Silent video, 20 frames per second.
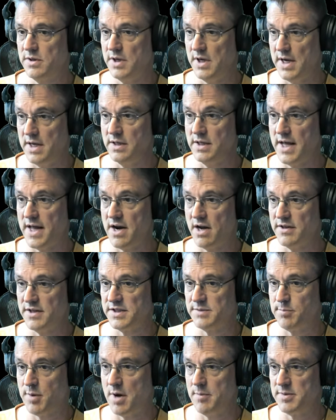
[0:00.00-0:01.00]
The inlet on
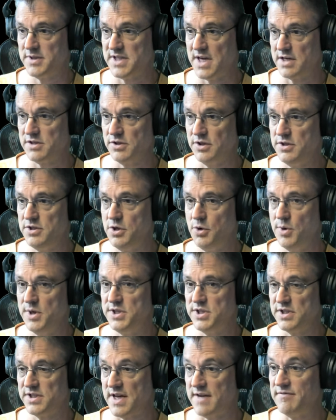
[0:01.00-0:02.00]
this pump is actually two
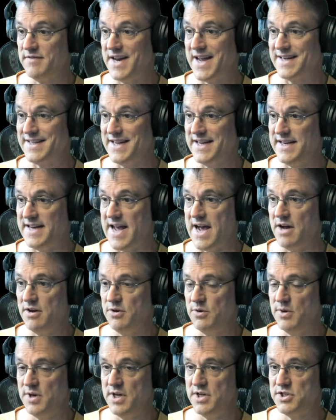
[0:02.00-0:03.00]
inches. I've necked it down
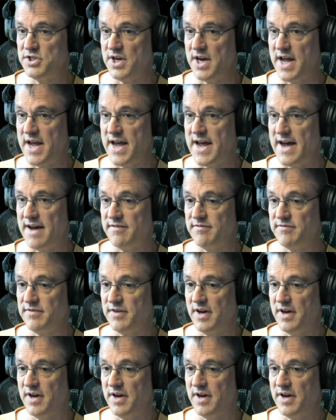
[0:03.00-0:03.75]
to an inch and a half.